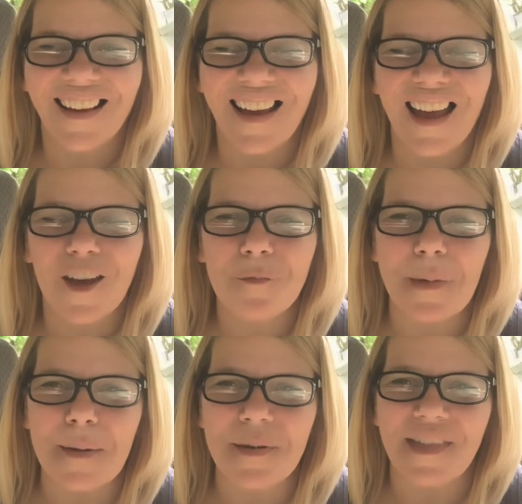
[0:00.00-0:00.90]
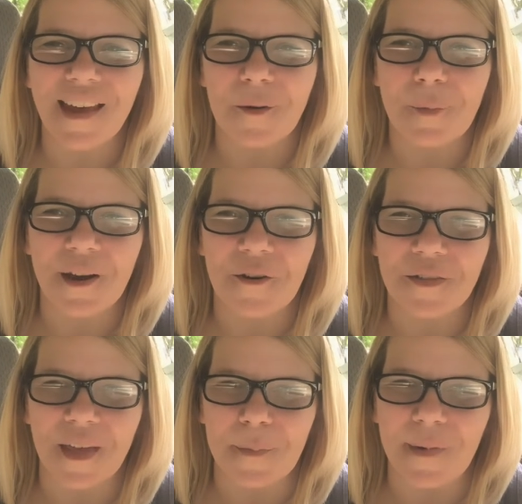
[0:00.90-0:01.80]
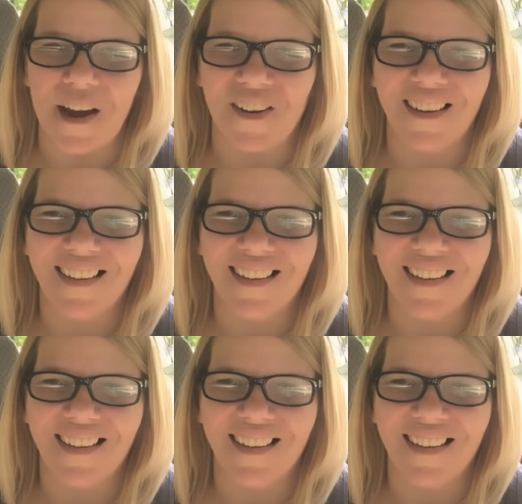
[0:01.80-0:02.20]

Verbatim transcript: And maybe that'll be your thumbnail.